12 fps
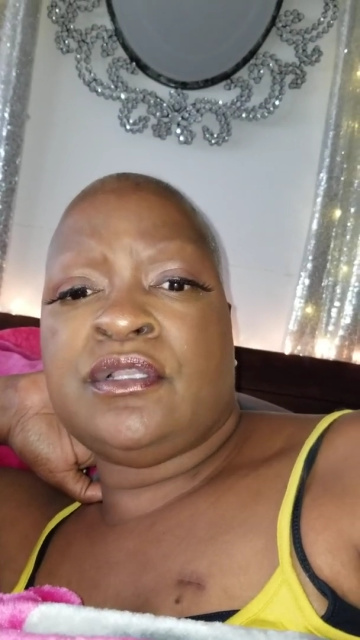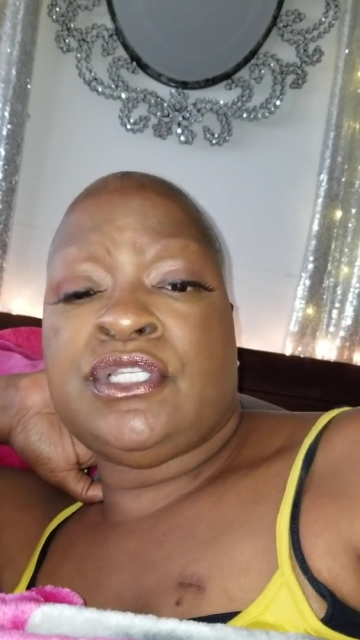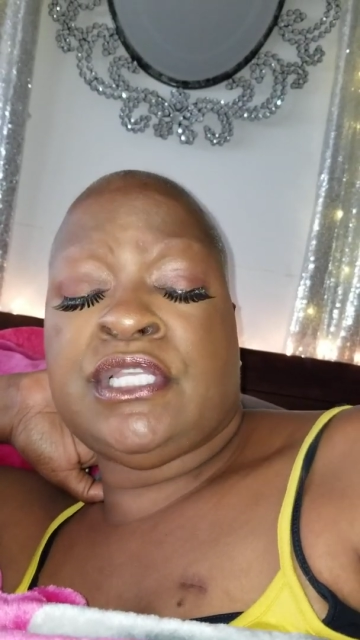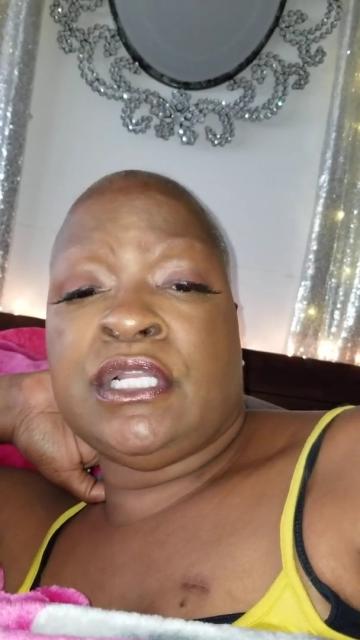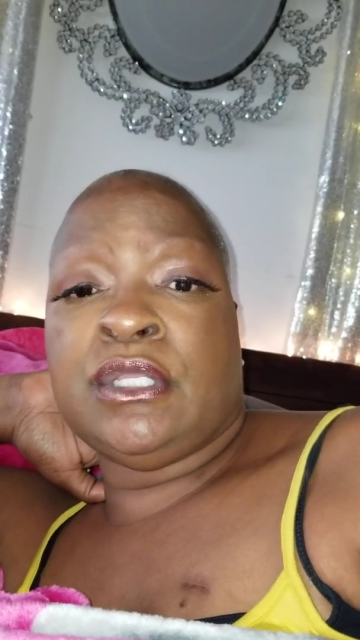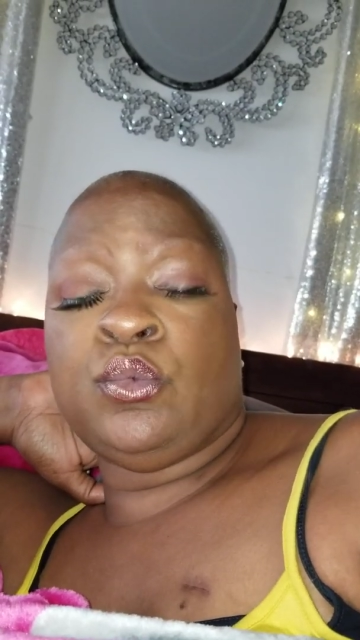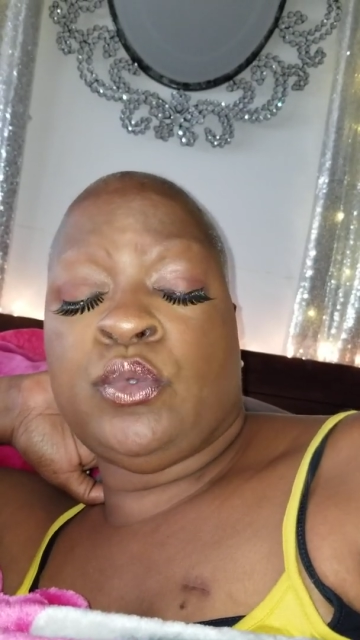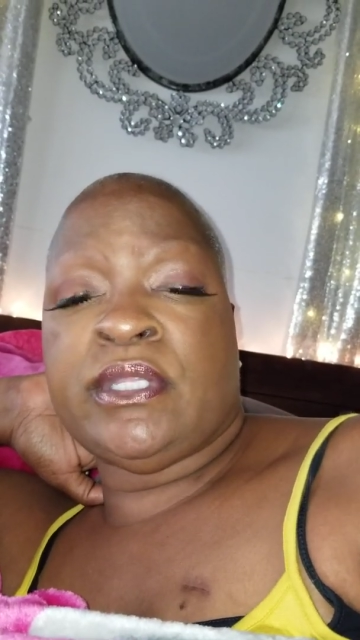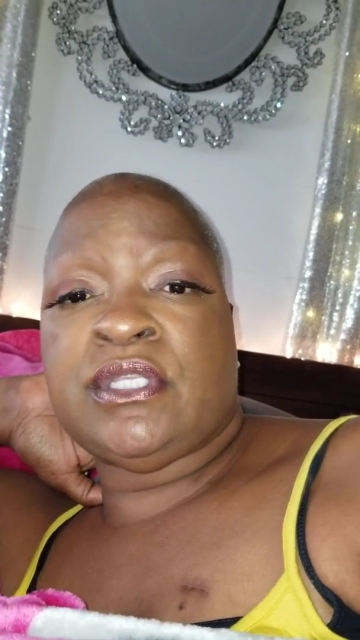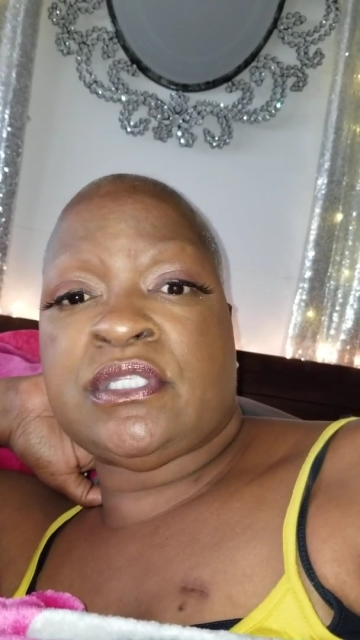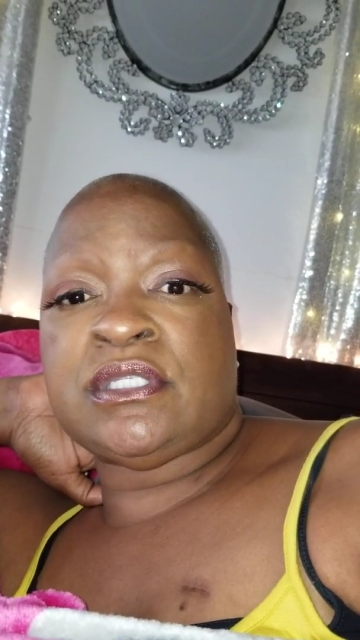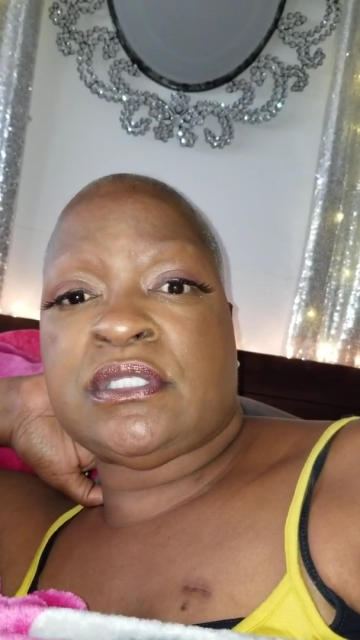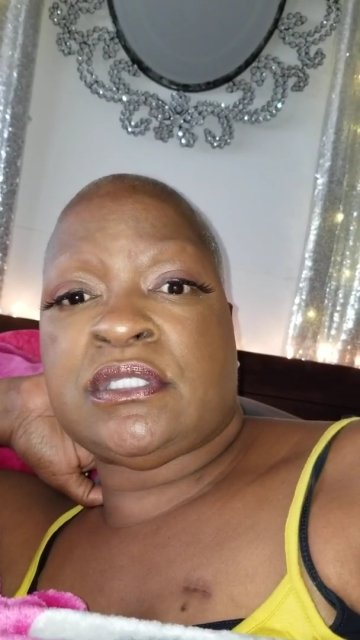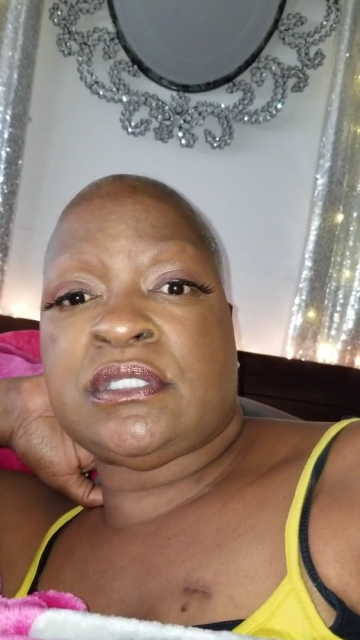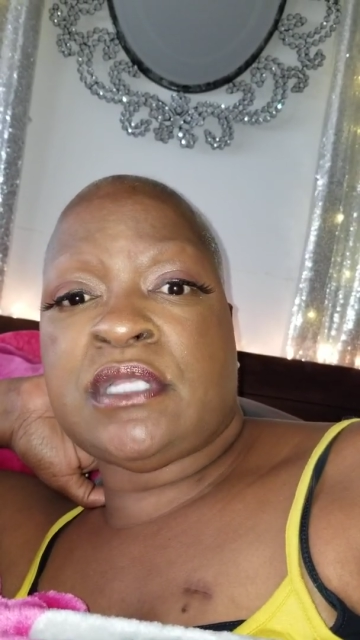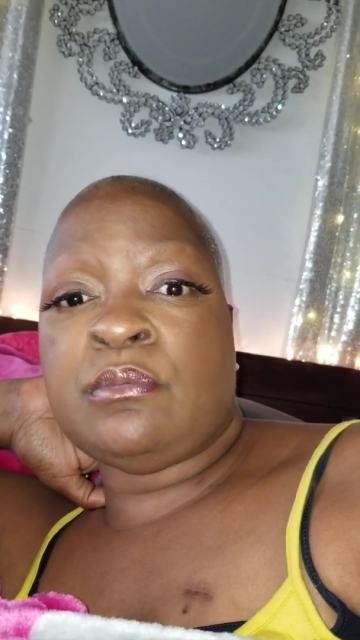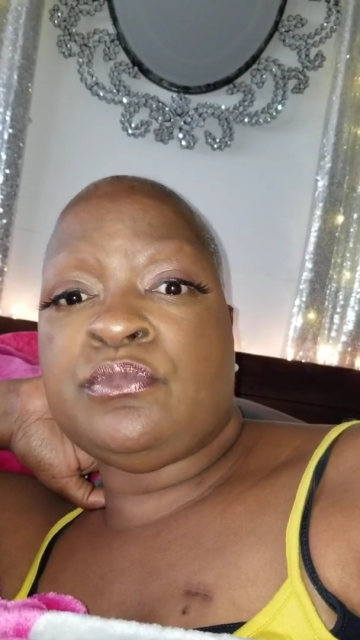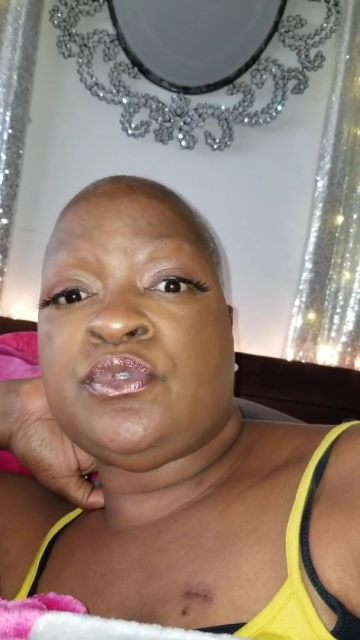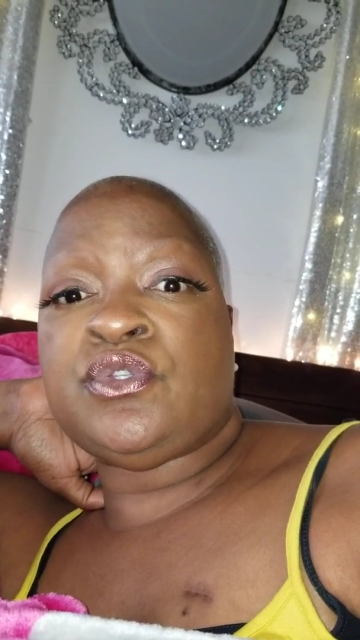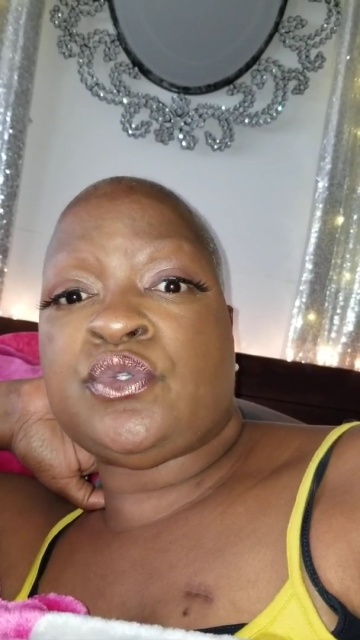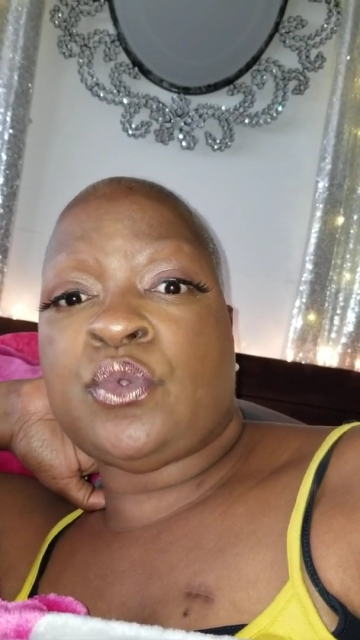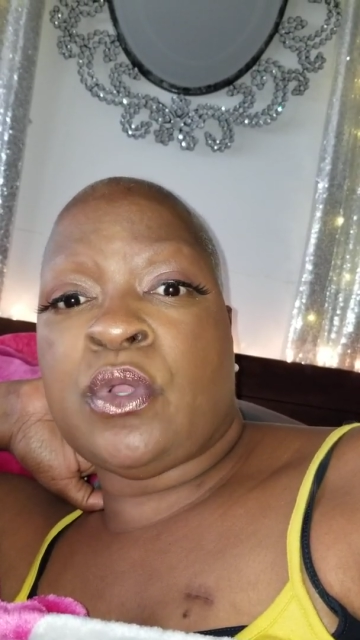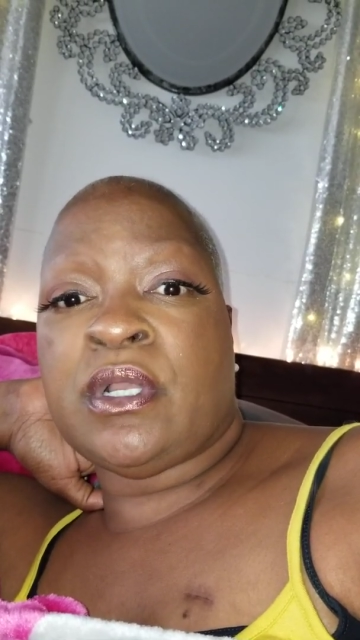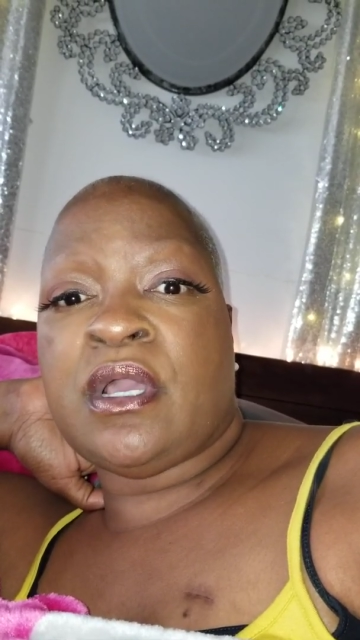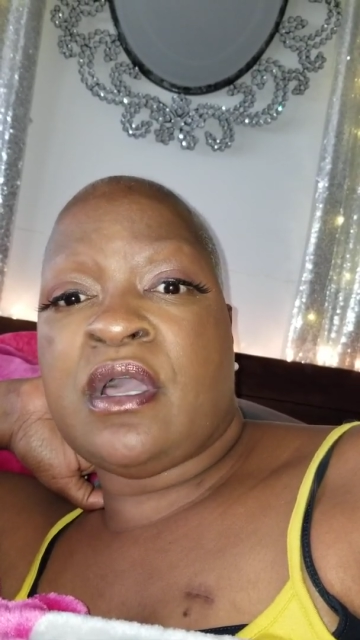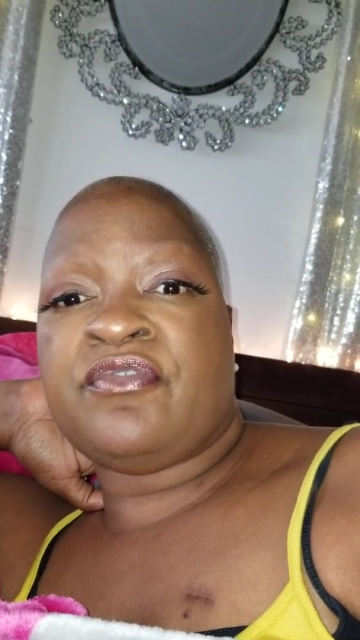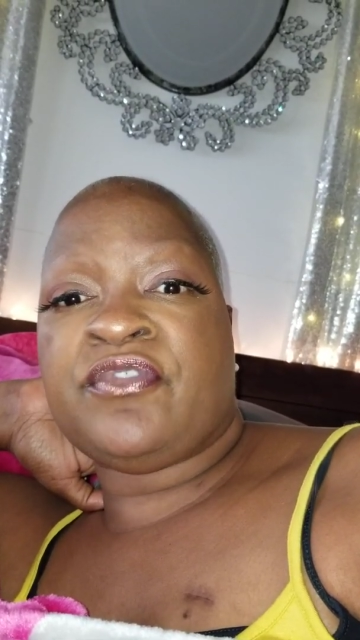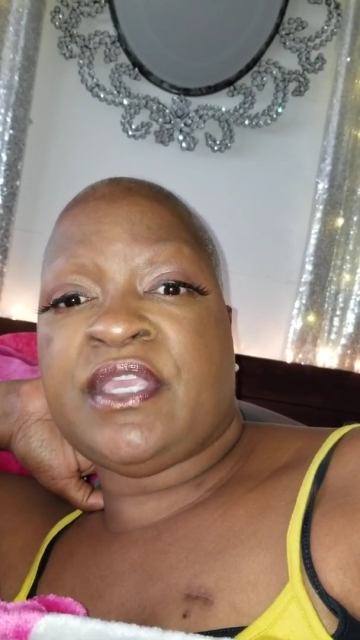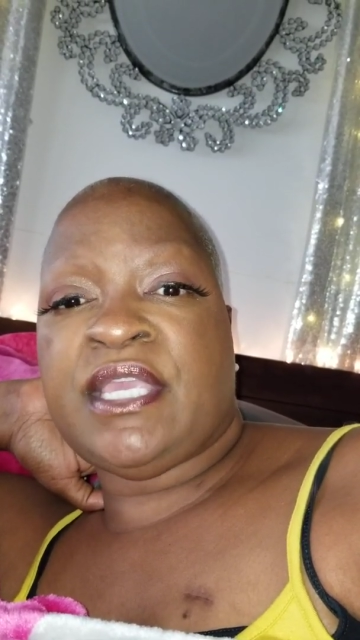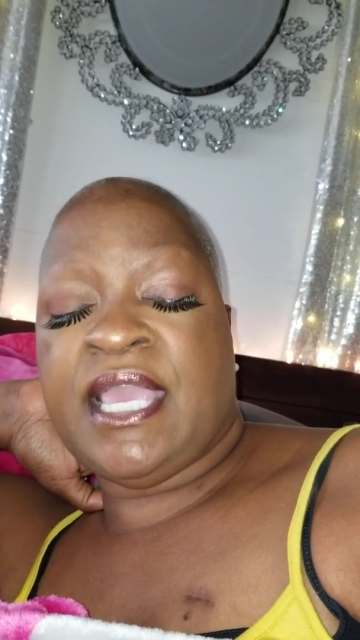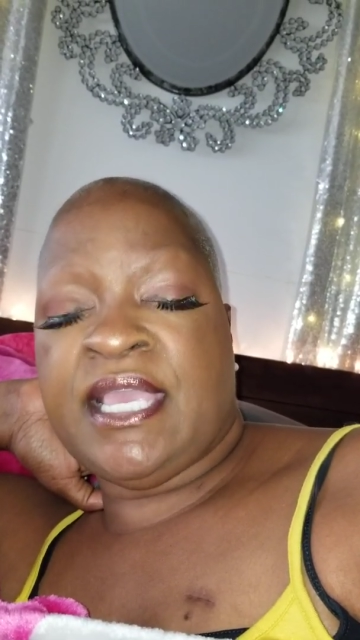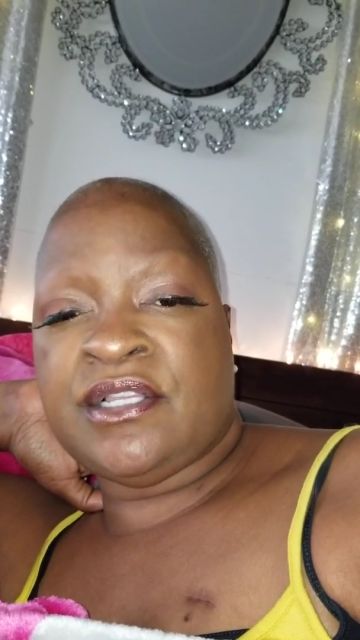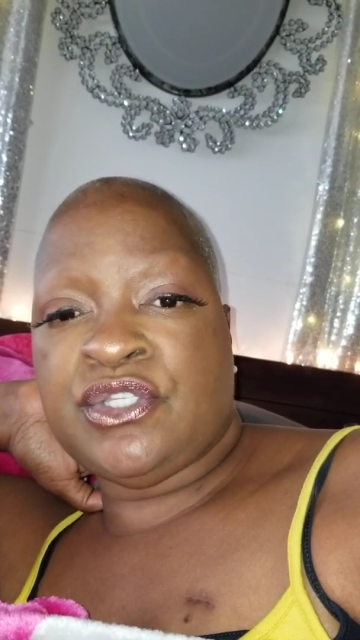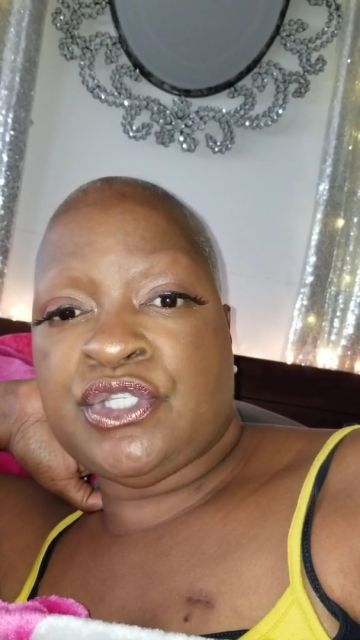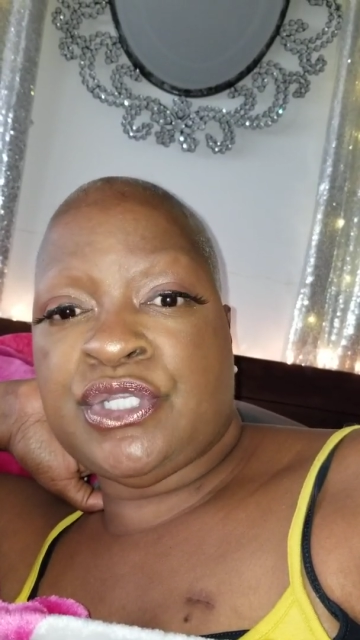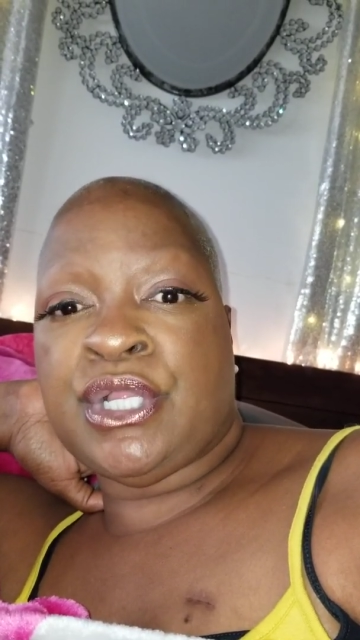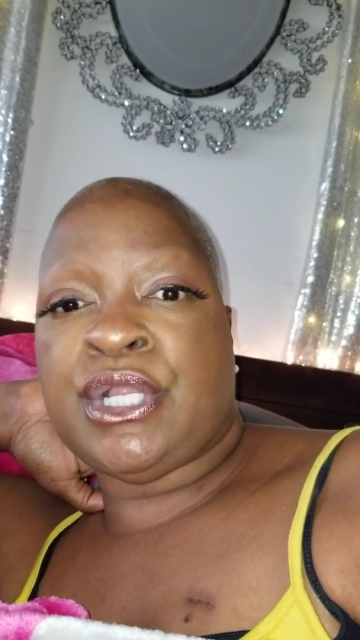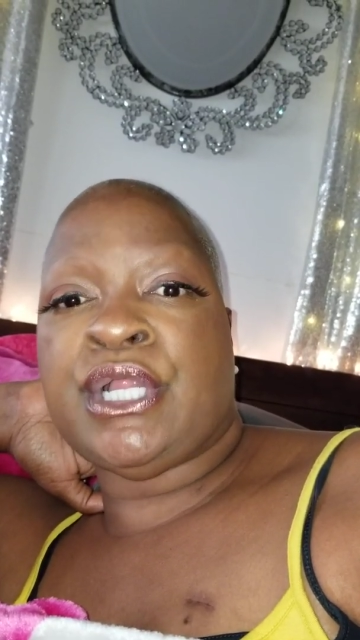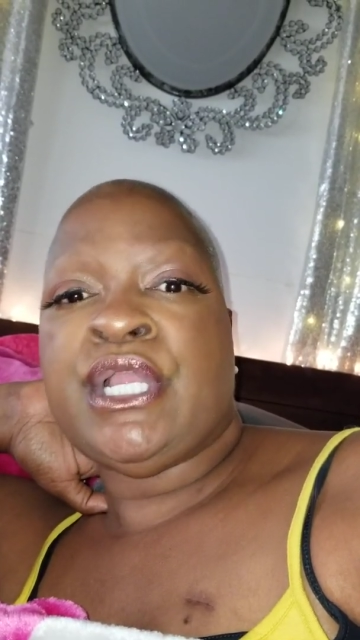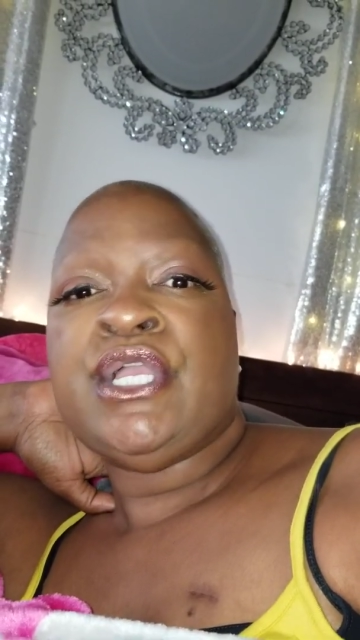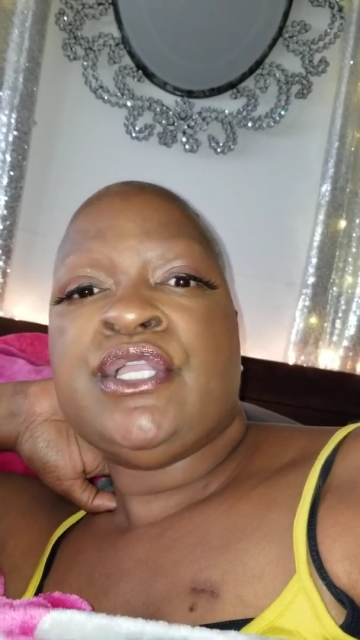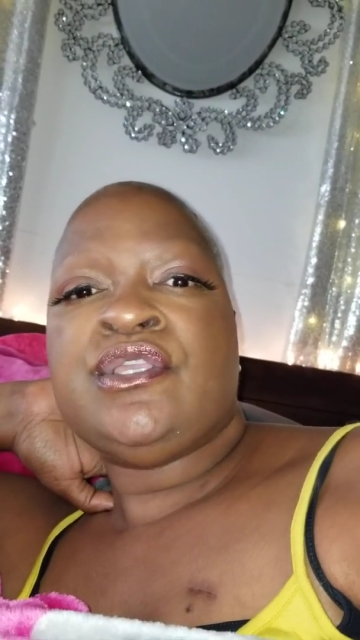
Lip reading: dealing with some sort of cancer,